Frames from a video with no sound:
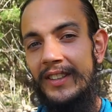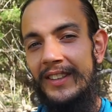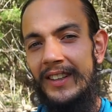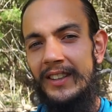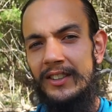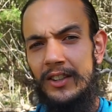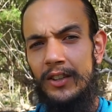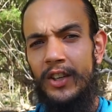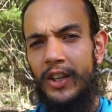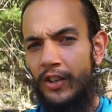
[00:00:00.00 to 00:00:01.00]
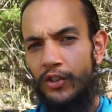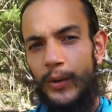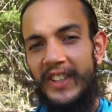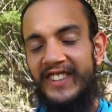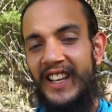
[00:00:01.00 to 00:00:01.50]
Yeah. So do
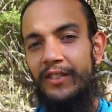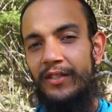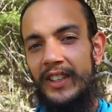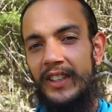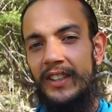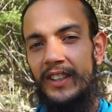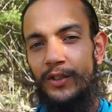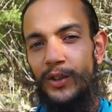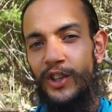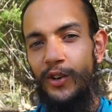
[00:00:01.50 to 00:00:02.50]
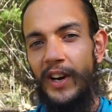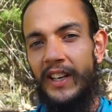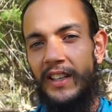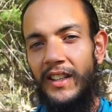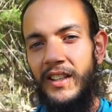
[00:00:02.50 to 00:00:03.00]
it safely and do it
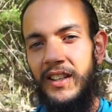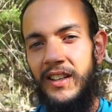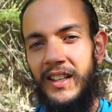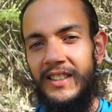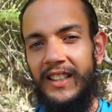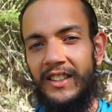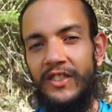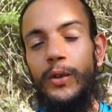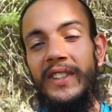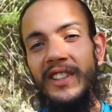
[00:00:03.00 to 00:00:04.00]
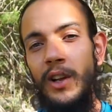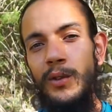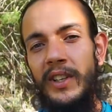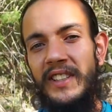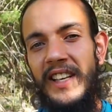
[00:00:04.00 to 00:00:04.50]
correctly. And like I said, and do it
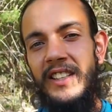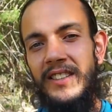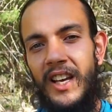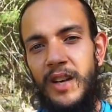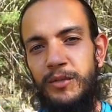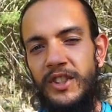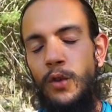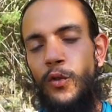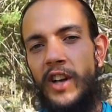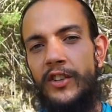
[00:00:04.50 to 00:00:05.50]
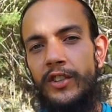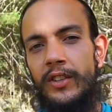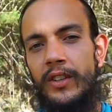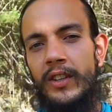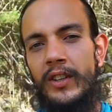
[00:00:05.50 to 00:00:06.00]
slowly. Take your time. There's no rush.
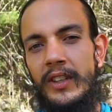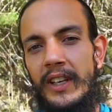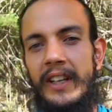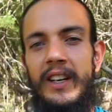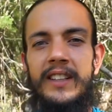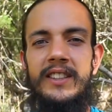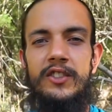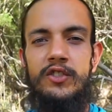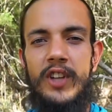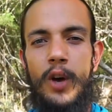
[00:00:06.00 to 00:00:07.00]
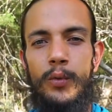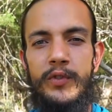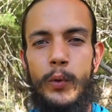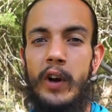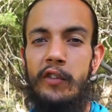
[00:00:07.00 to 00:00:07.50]
Yeah. And like I said, start with
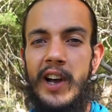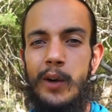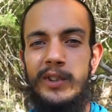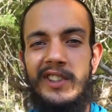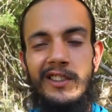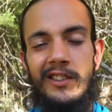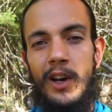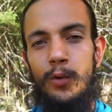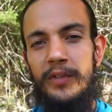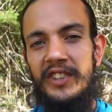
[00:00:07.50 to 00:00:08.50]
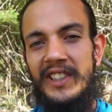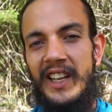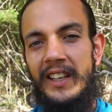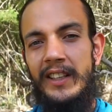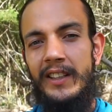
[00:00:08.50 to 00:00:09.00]
12 hours, then start with a
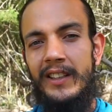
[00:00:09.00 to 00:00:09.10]
day,